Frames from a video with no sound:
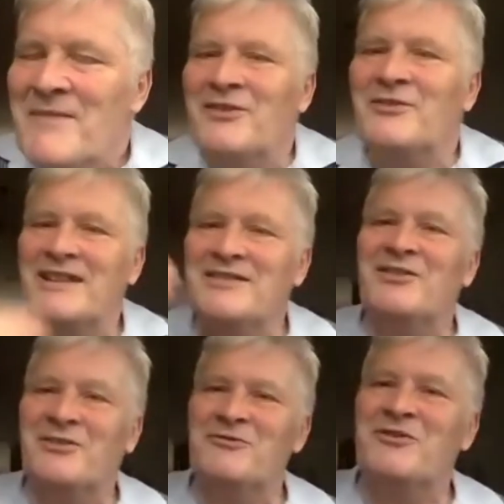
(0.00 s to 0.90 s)
So that
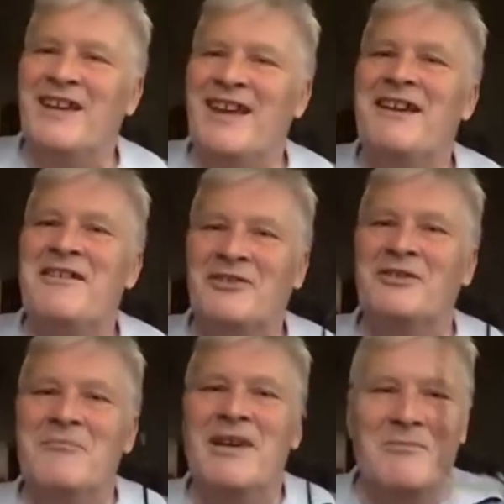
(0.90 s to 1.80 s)
is so to say, so
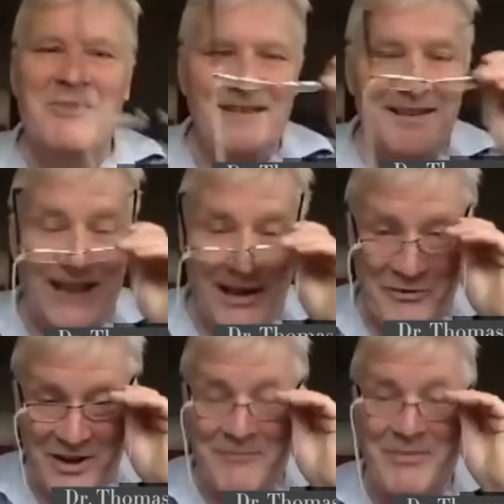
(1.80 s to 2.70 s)
in many places in
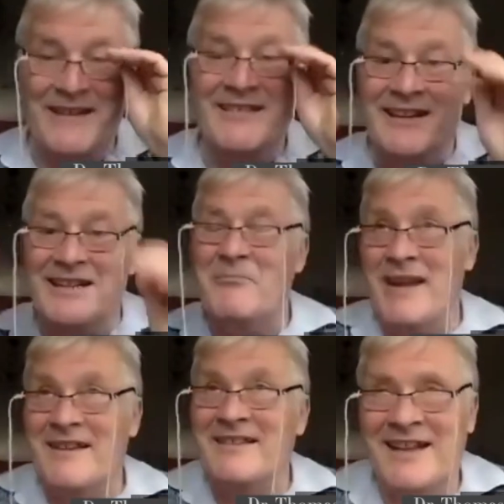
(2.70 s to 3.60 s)
Africa, basically the
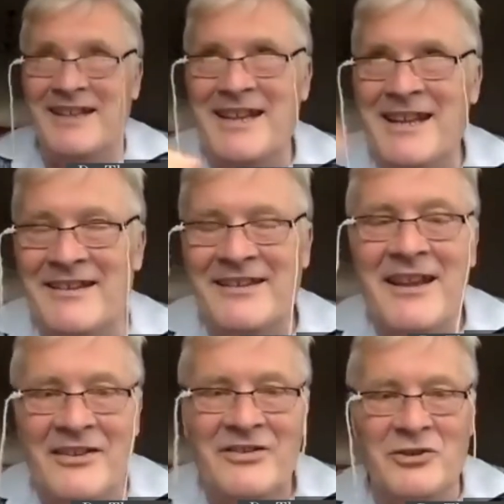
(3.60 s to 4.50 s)
baseline is
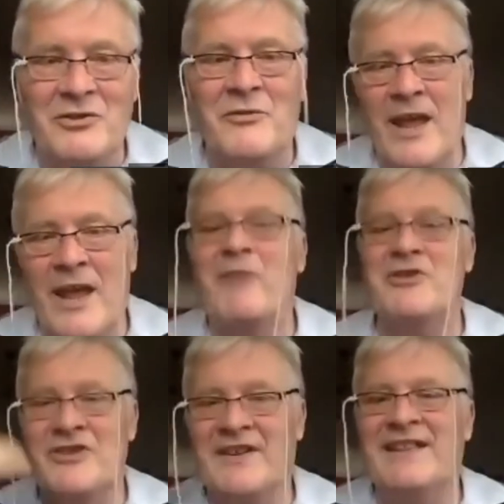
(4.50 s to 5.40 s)
three to four
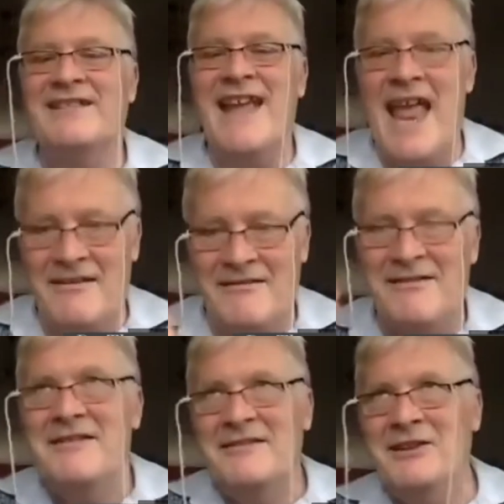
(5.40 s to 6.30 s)
languages. And then
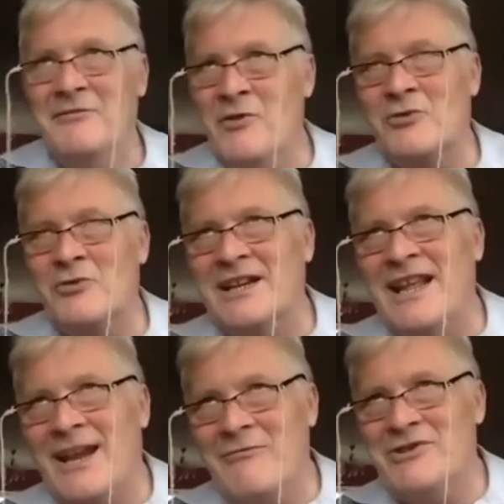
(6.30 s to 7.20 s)
if you are good at
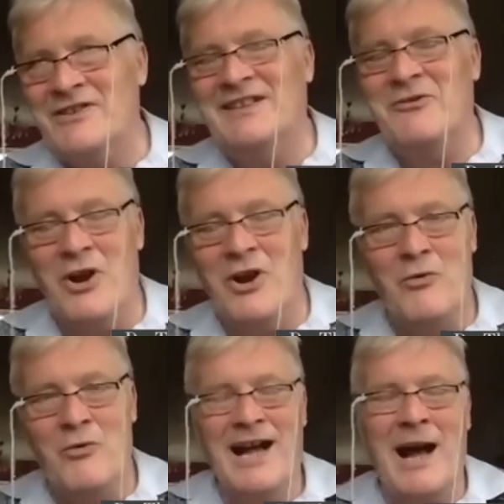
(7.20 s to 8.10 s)
languages, then you
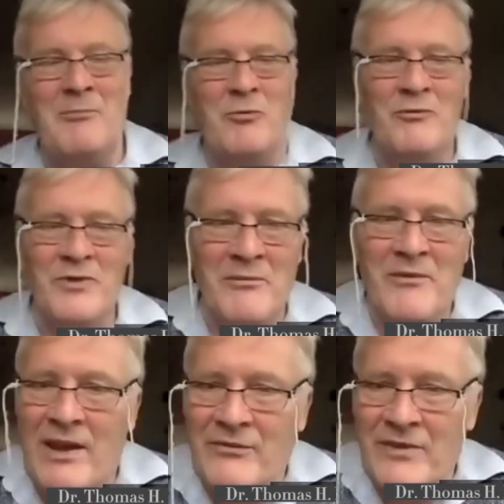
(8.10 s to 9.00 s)
go up from
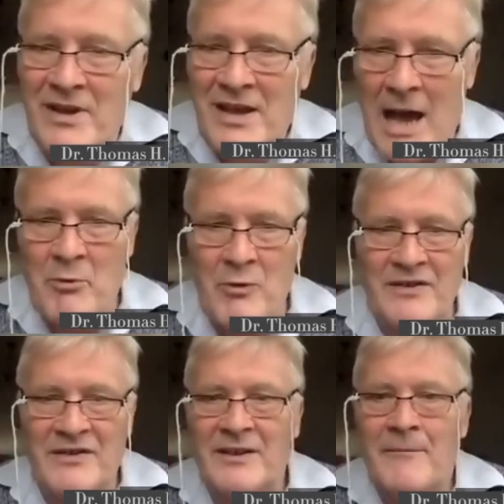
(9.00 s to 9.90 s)
five
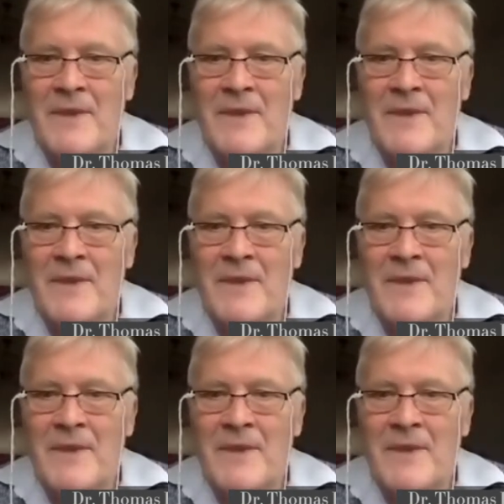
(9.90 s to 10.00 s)
upwards.